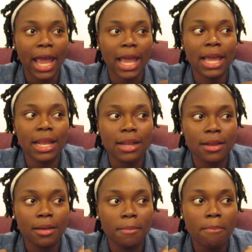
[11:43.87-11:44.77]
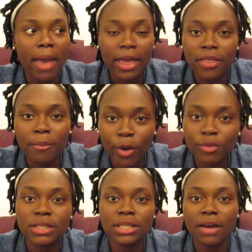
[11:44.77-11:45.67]
and make the
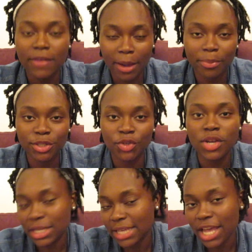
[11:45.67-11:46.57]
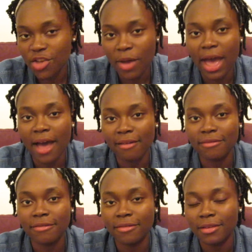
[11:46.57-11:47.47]
most of the opportunities that you
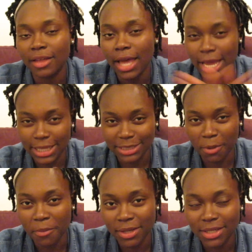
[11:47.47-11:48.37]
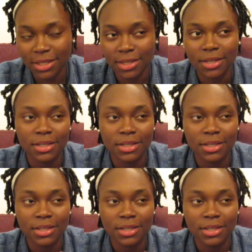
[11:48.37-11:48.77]
have at this moment.